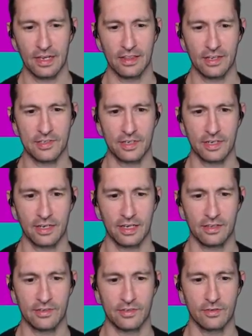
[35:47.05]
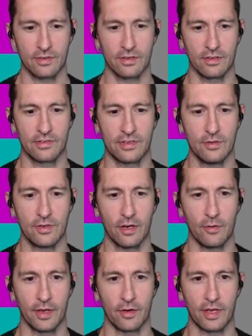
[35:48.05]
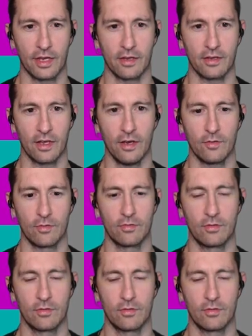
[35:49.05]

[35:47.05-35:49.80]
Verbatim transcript: Looks like it's still going. Okay, go.